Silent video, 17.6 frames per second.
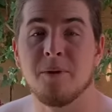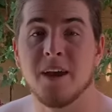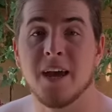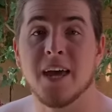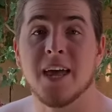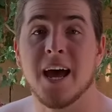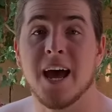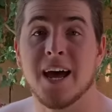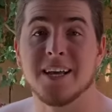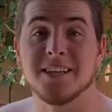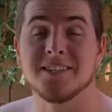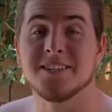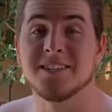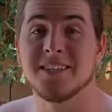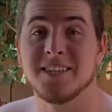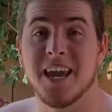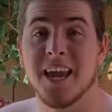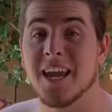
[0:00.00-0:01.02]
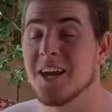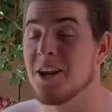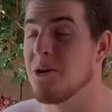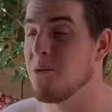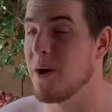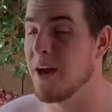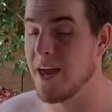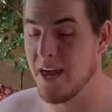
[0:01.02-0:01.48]
It has taken
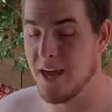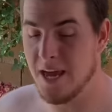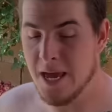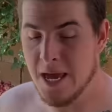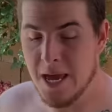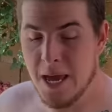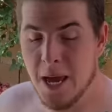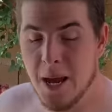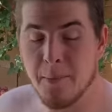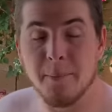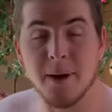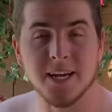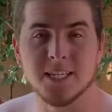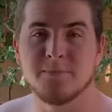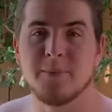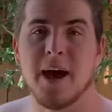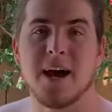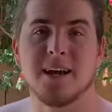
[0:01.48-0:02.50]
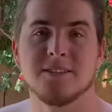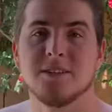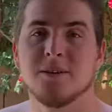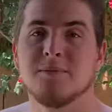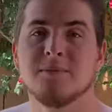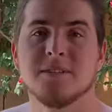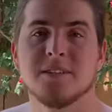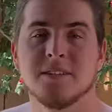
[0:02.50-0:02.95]
away my
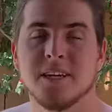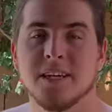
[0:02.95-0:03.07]
spasms.